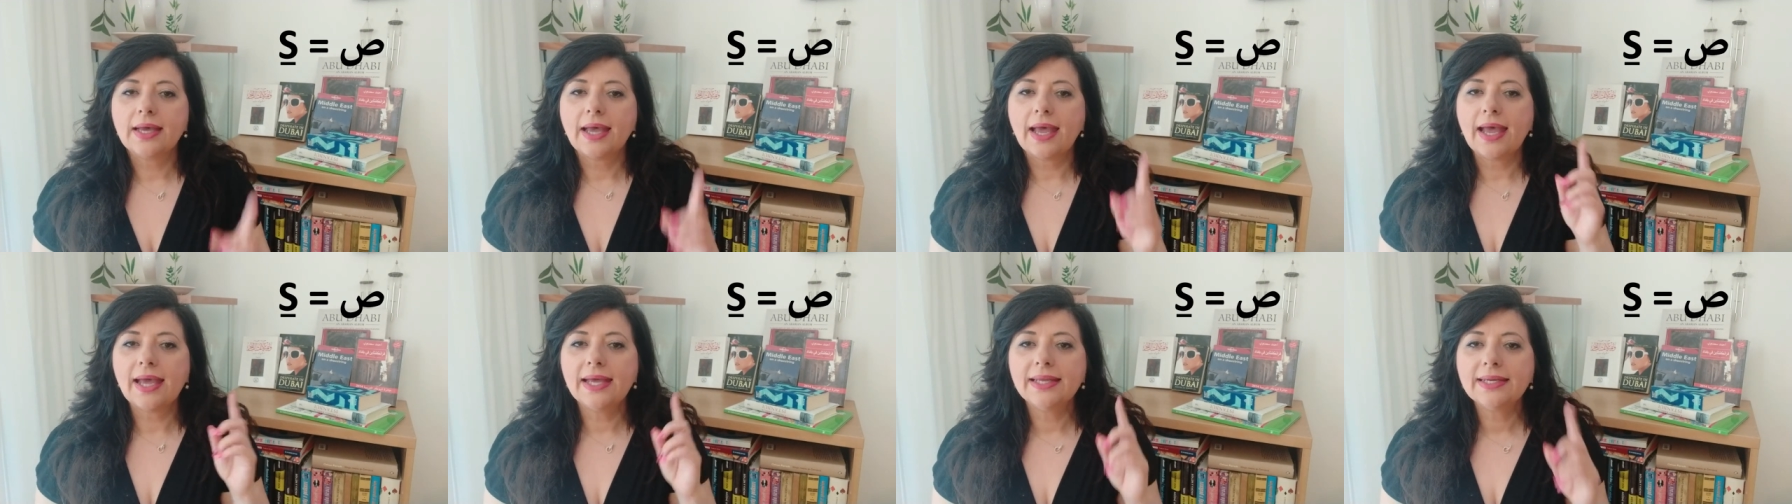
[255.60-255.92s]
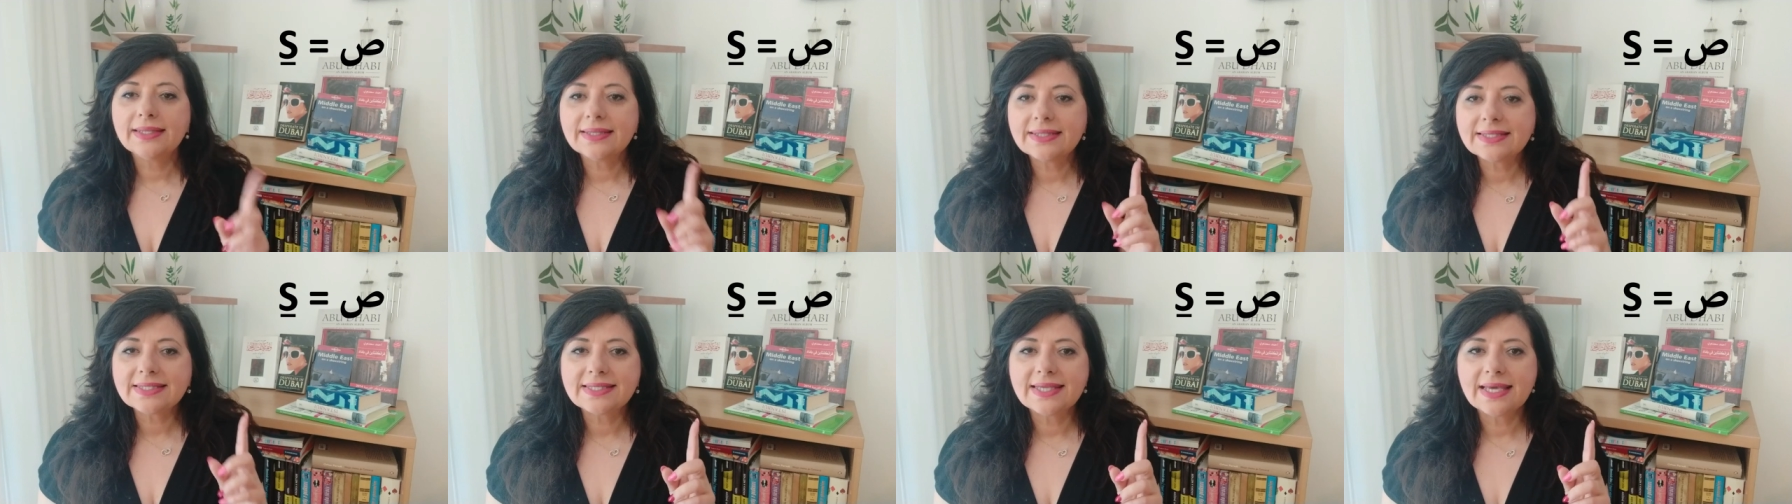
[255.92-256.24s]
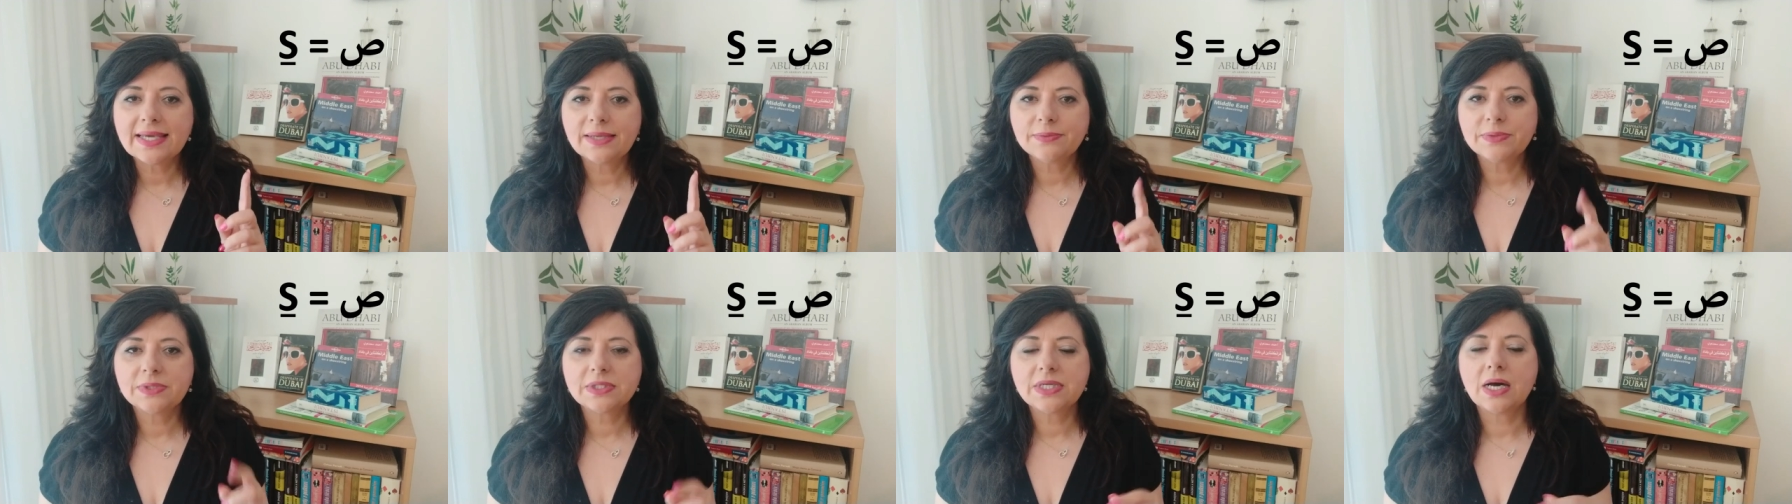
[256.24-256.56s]
And in the
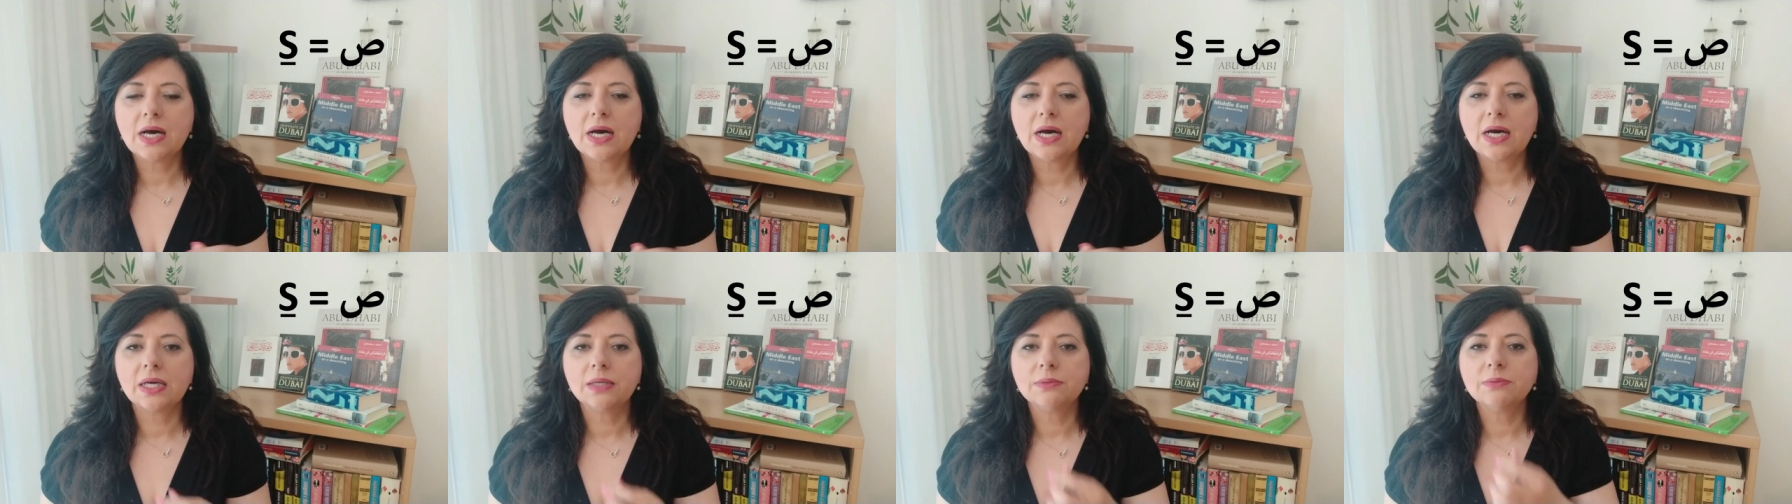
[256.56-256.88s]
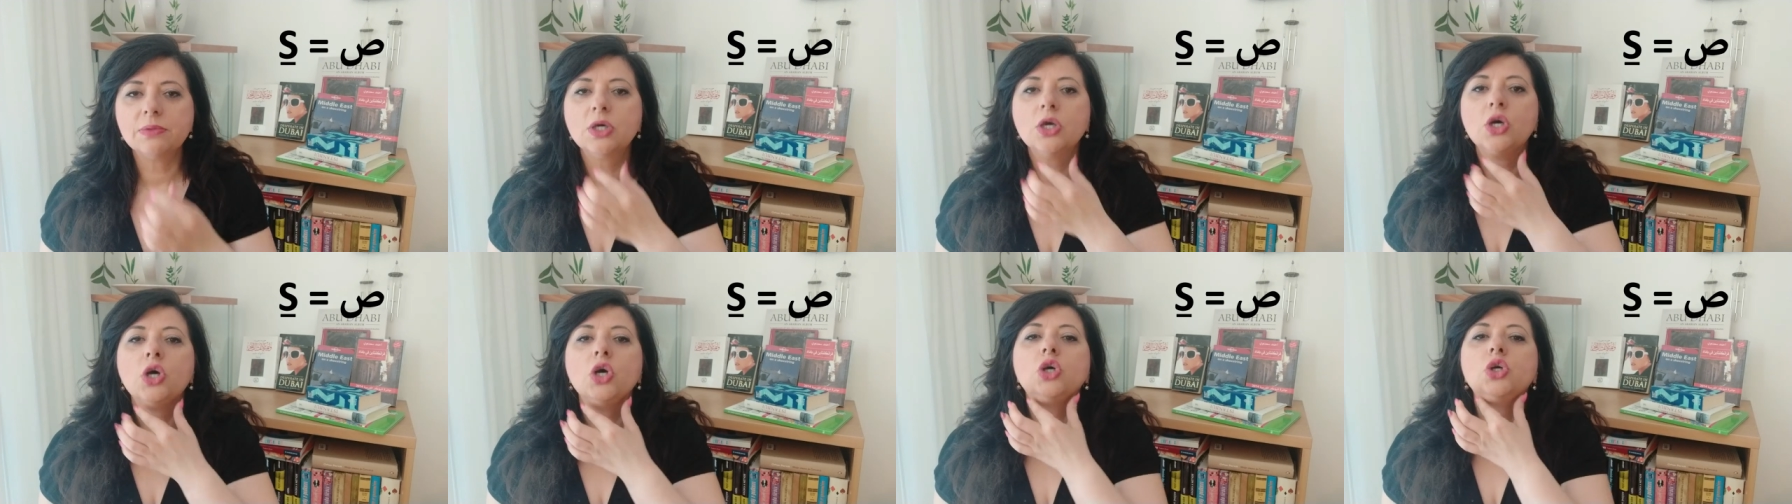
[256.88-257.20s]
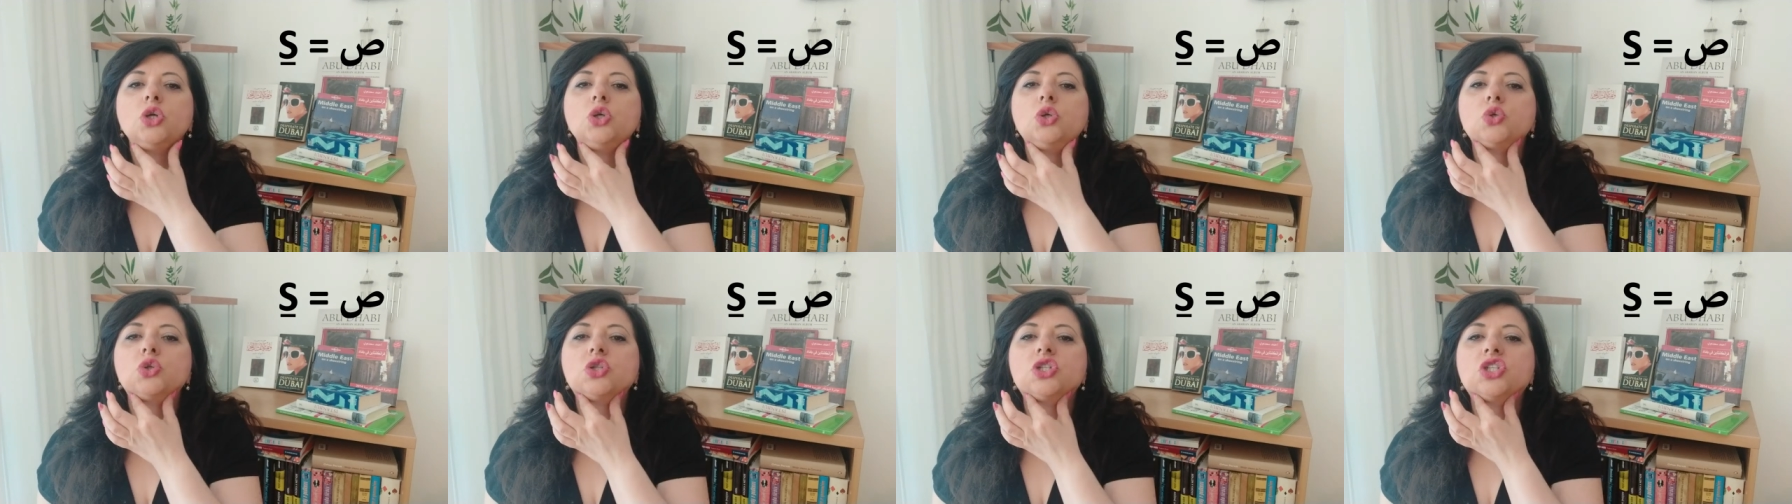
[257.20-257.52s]
same time,
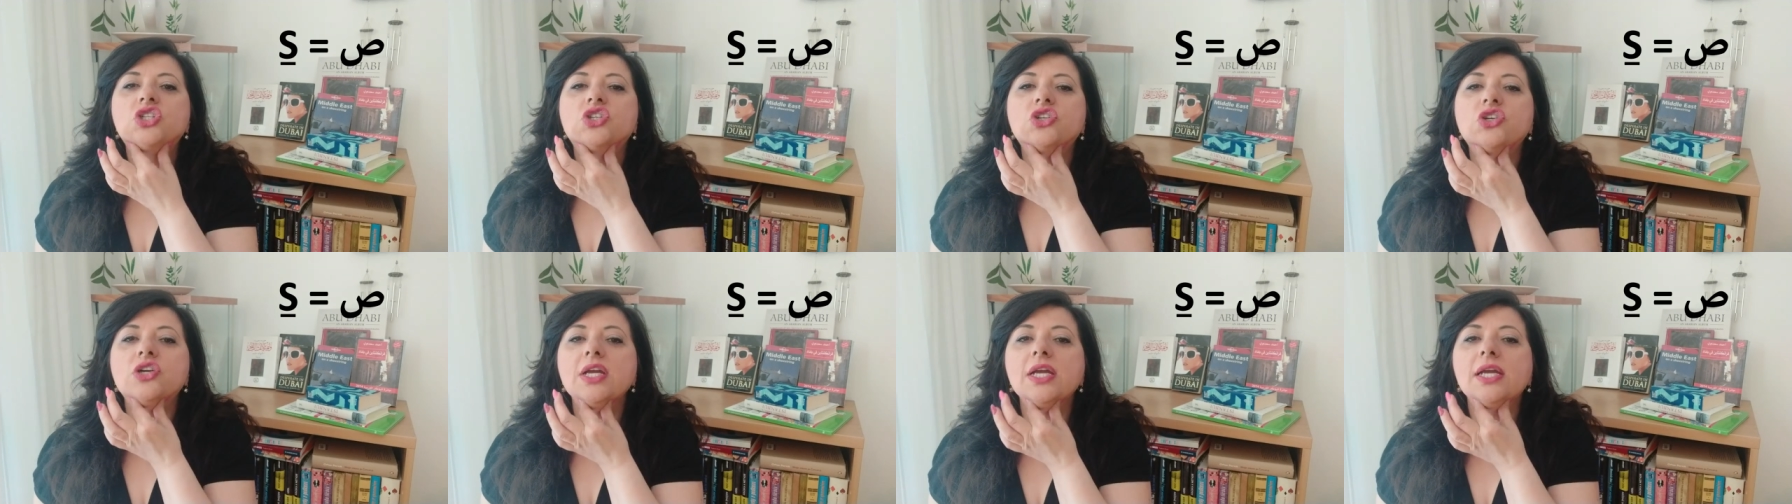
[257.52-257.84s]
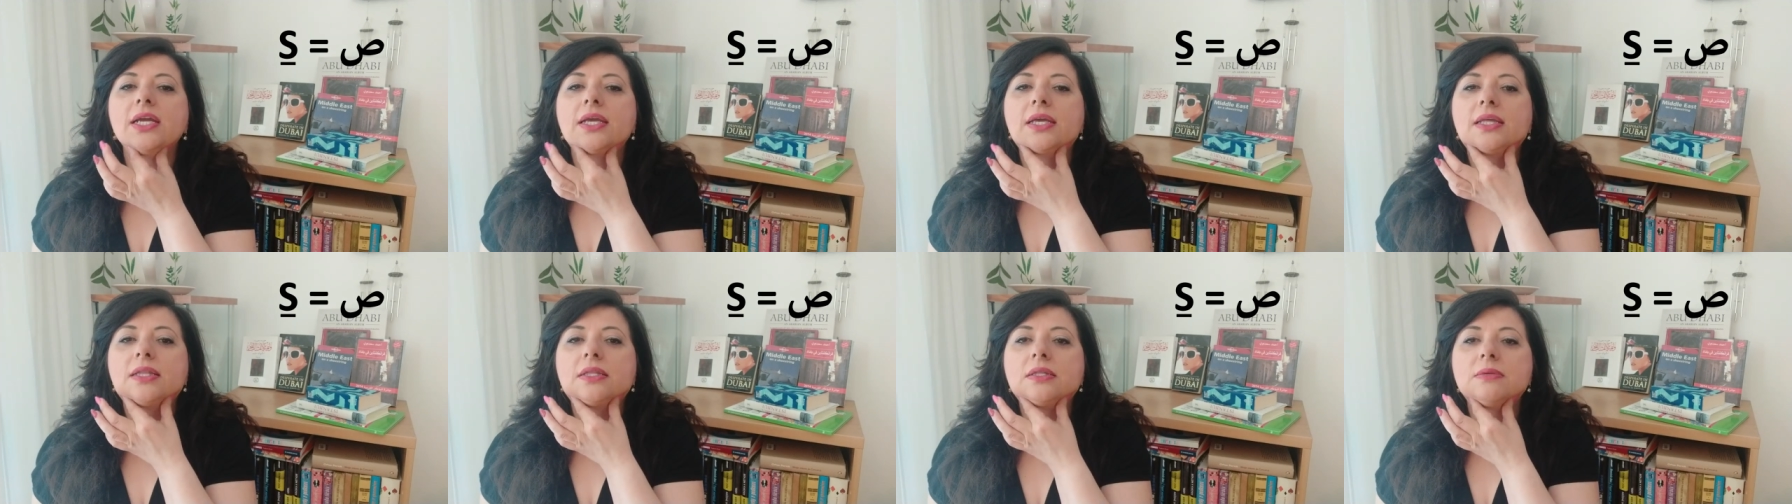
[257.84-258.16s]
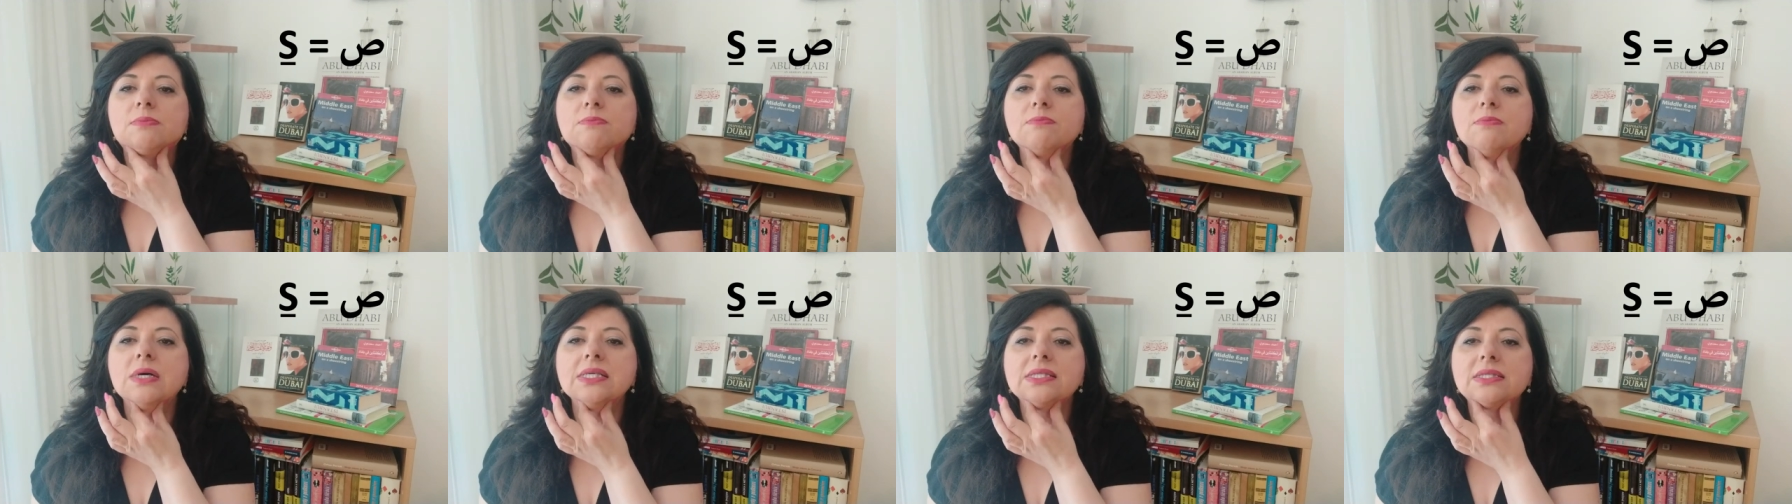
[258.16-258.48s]
you shrink the
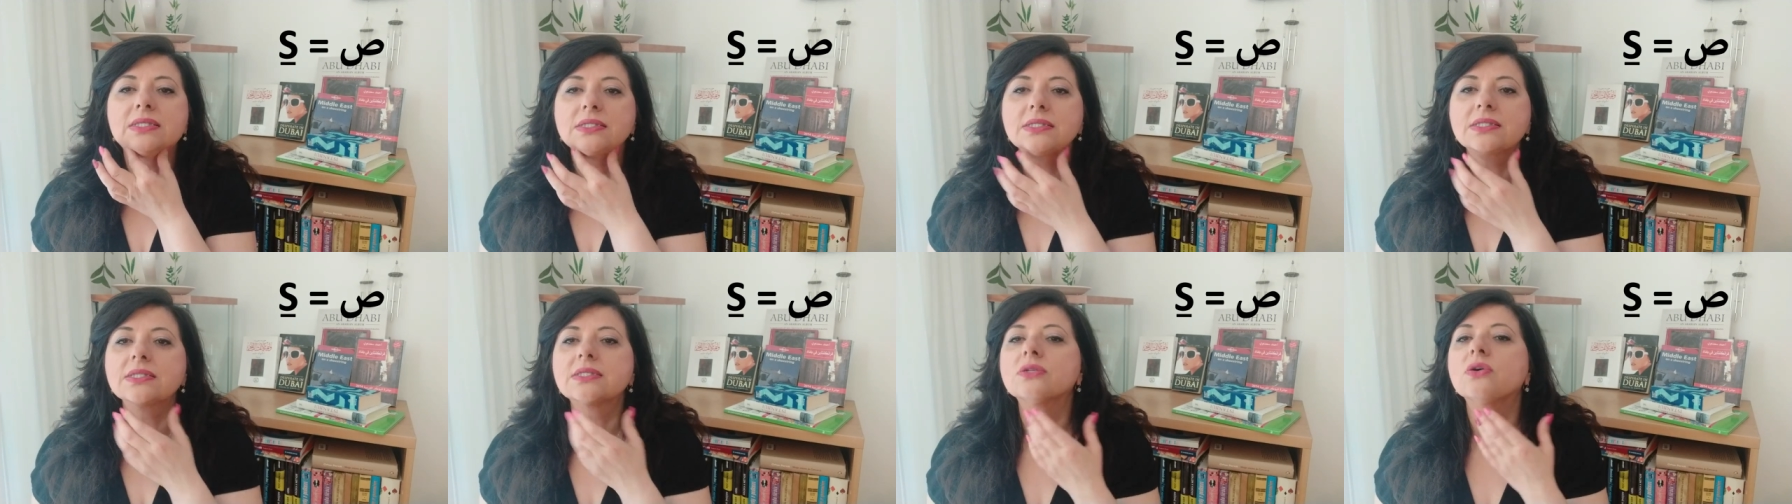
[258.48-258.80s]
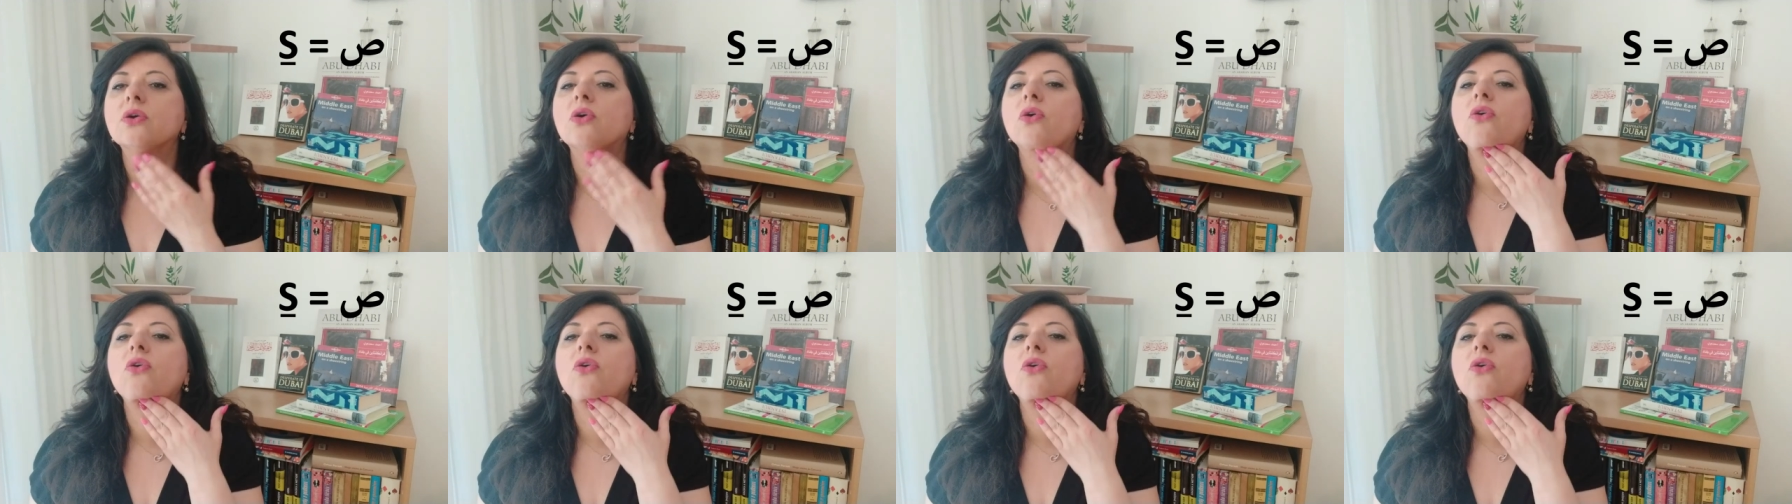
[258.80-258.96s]
muscles